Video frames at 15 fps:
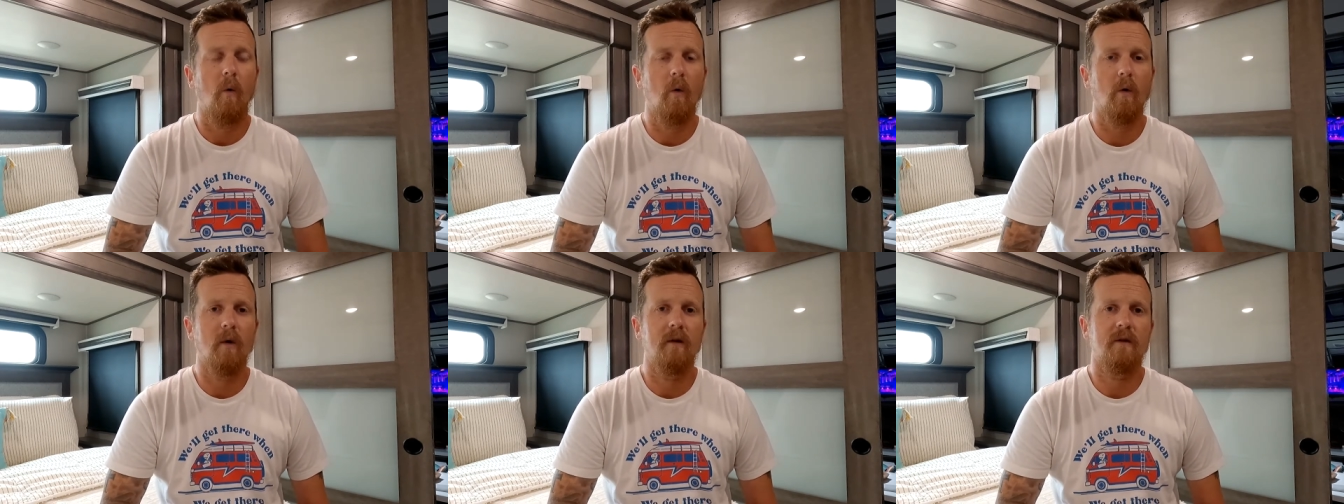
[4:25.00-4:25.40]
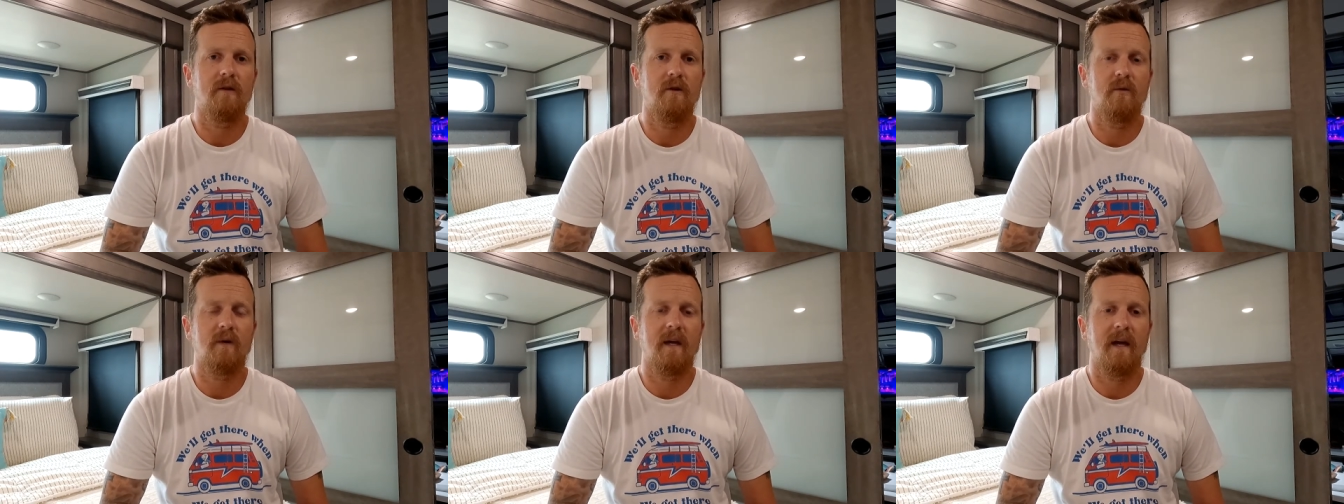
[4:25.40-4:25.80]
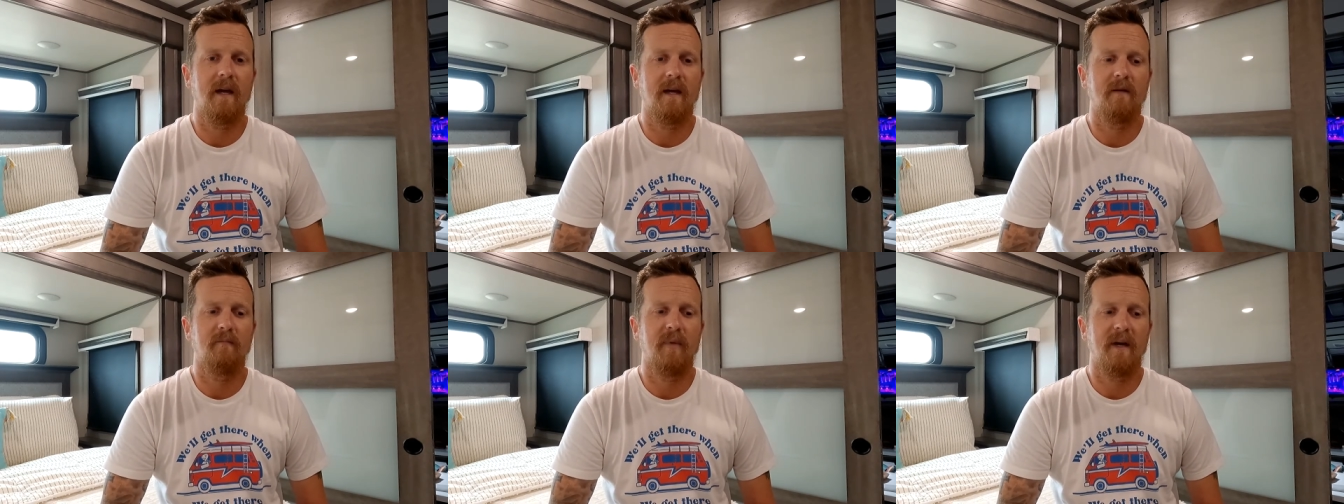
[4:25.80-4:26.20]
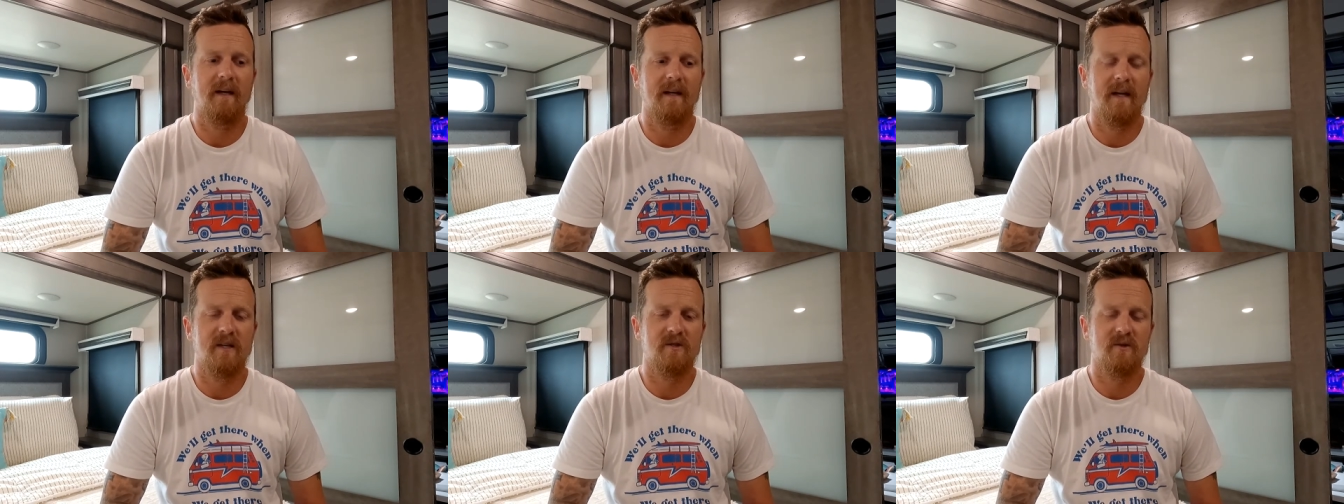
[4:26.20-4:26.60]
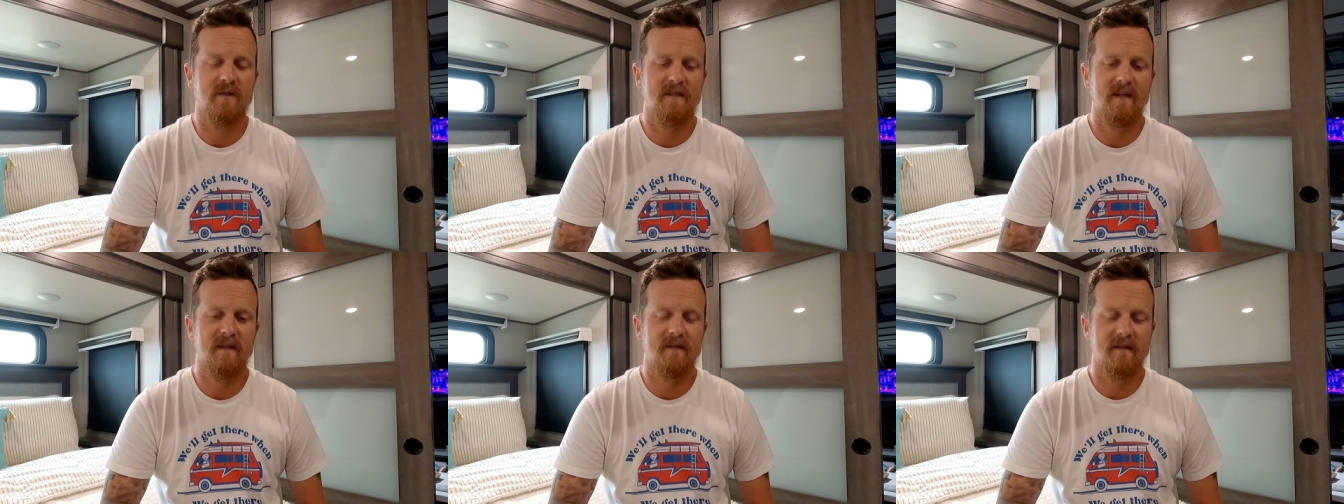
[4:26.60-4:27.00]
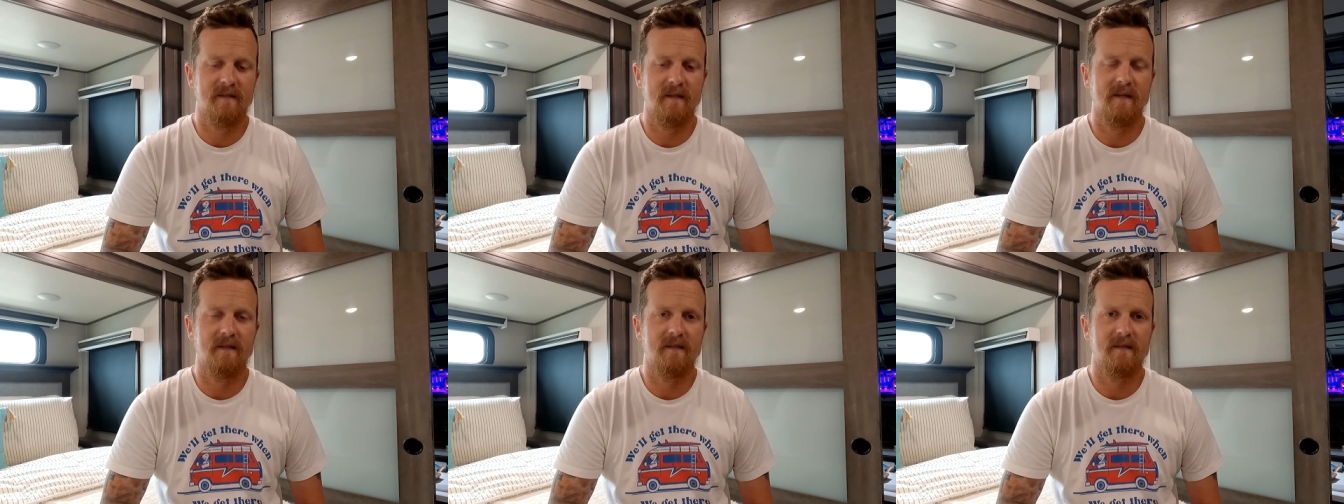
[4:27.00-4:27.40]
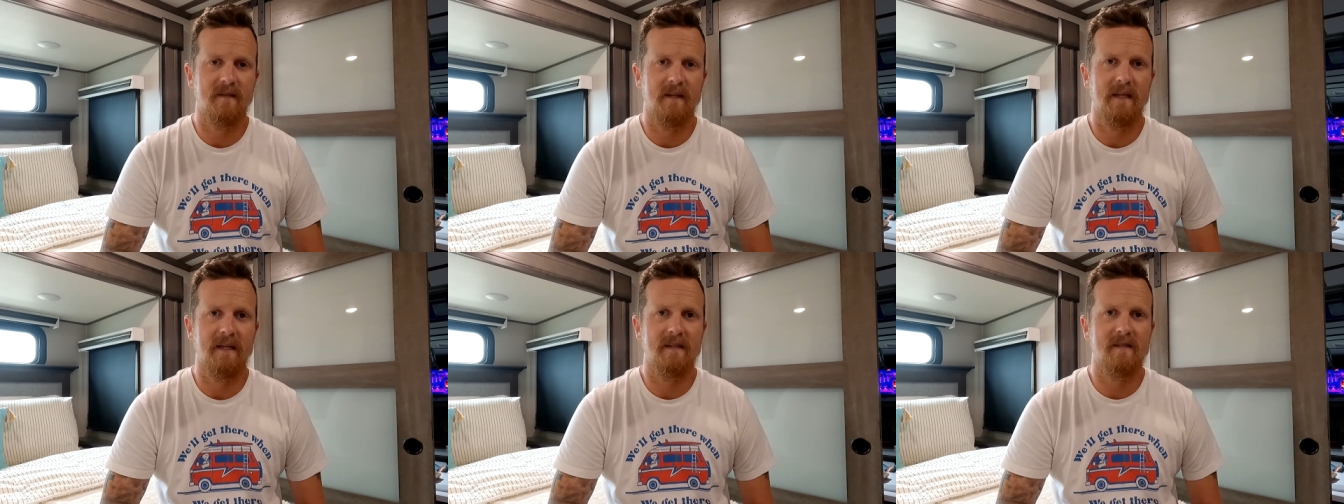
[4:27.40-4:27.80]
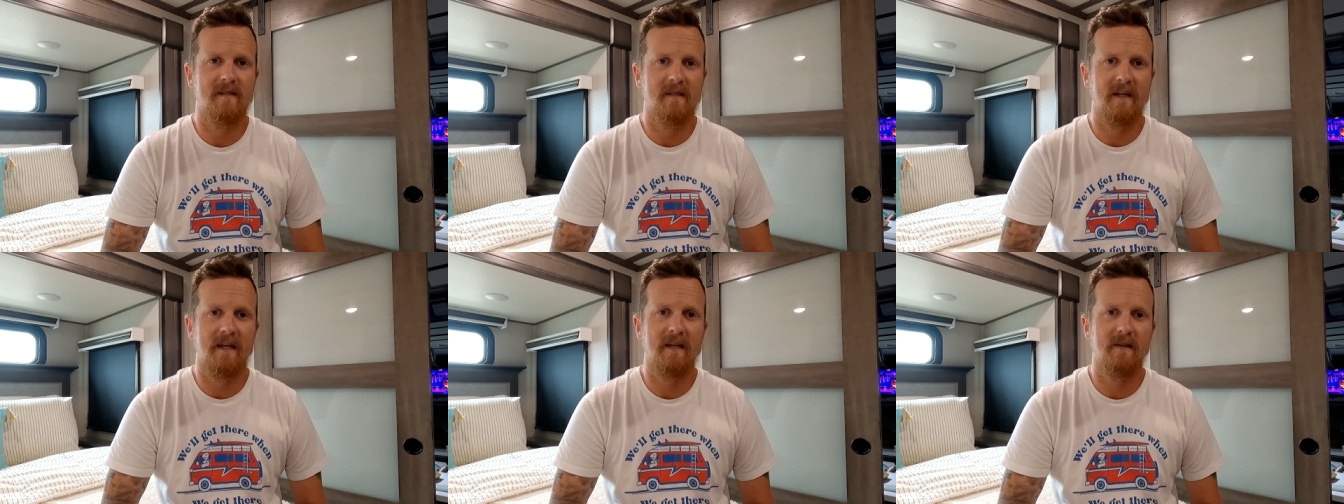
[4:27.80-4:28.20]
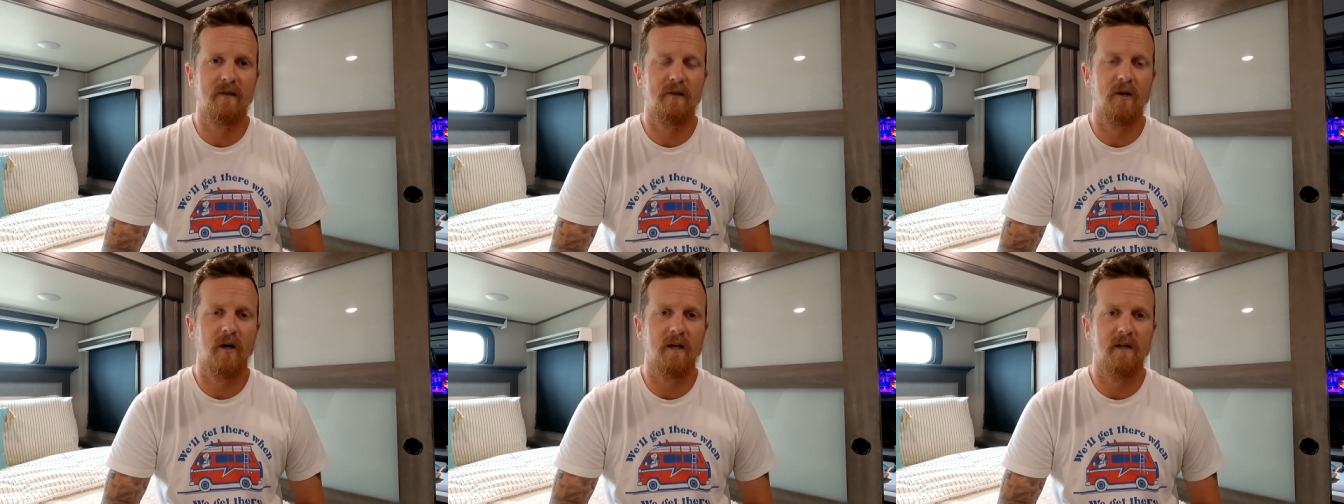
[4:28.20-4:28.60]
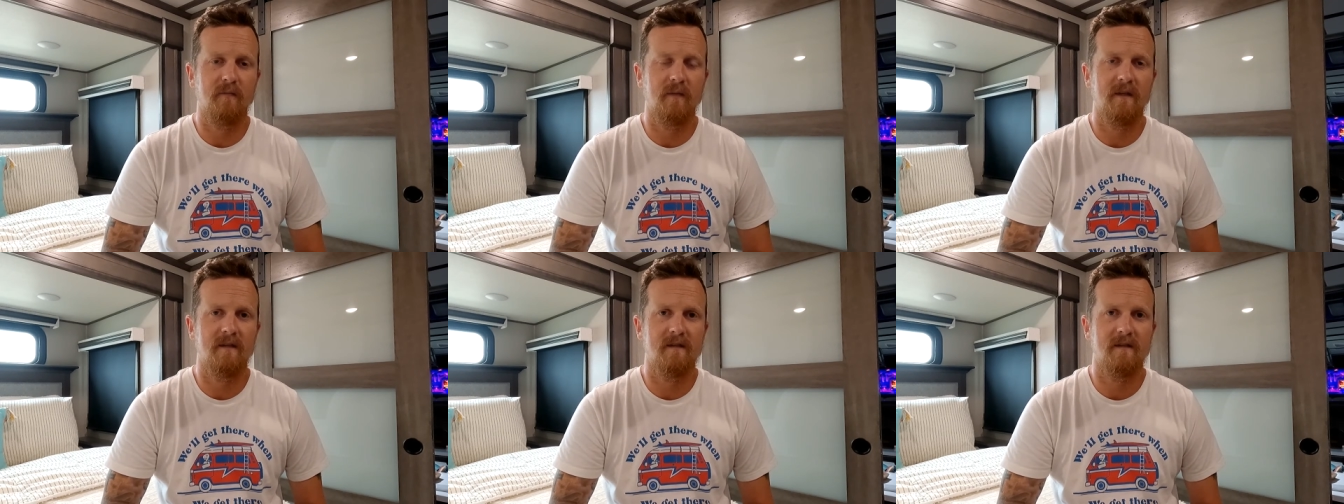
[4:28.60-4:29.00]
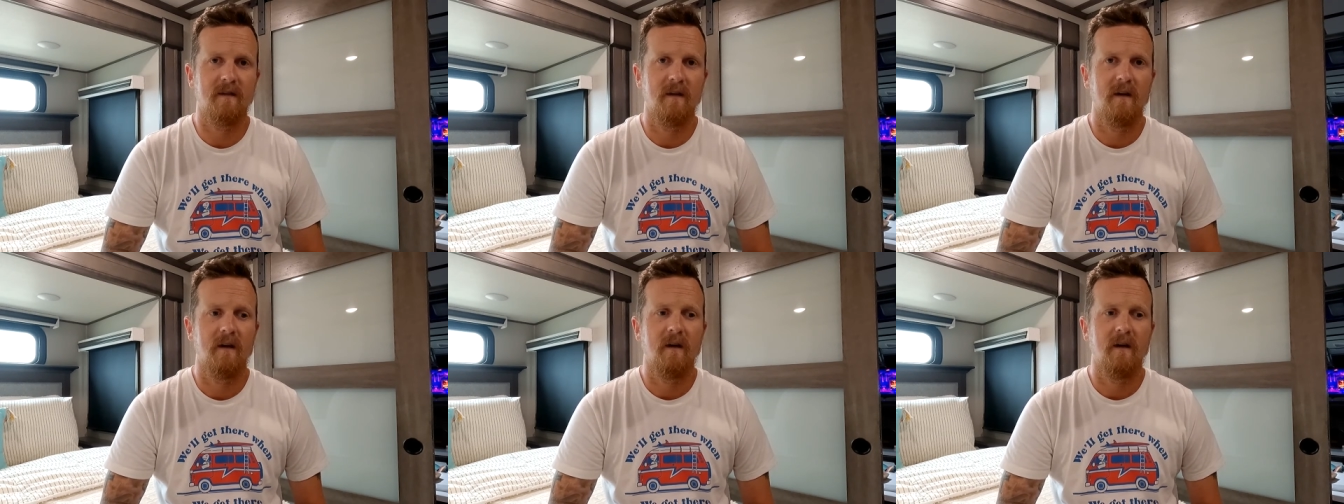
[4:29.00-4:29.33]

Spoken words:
or you can pay an extra 10 cents and scan the documents